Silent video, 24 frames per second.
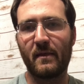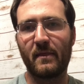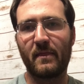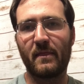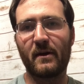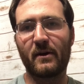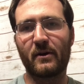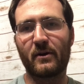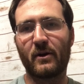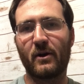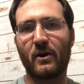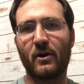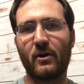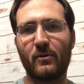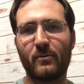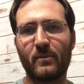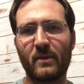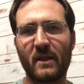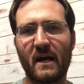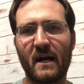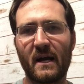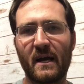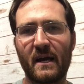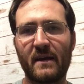Their home
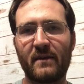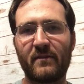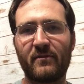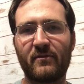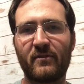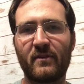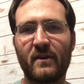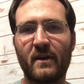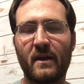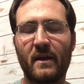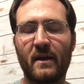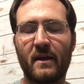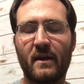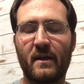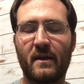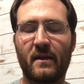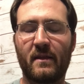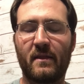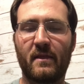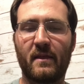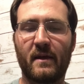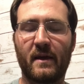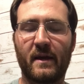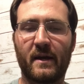life,
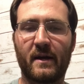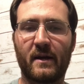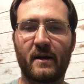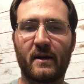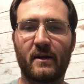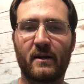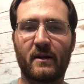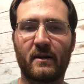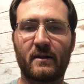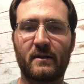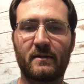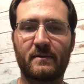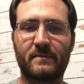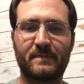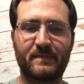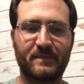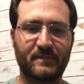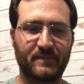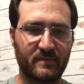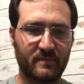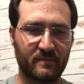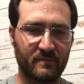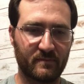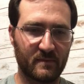their
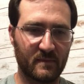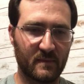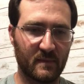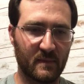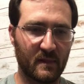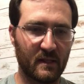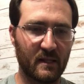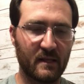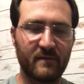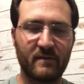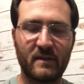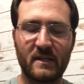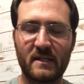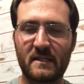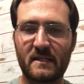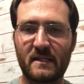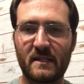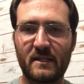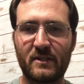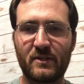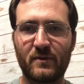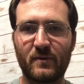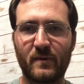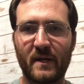living
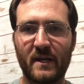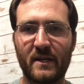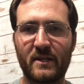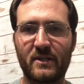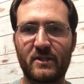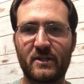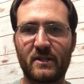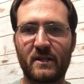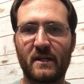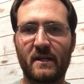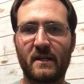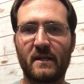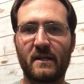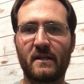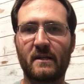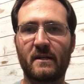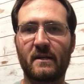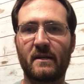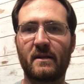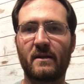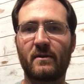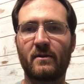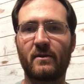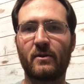situation,
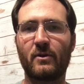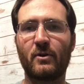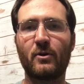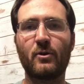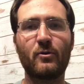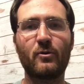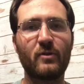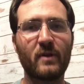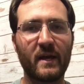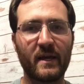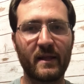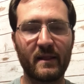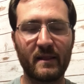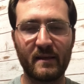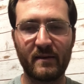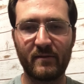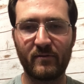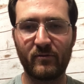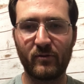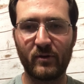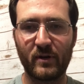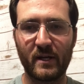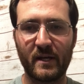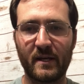who they
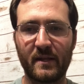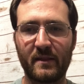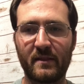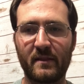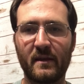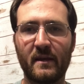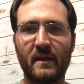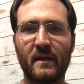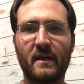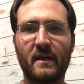live with,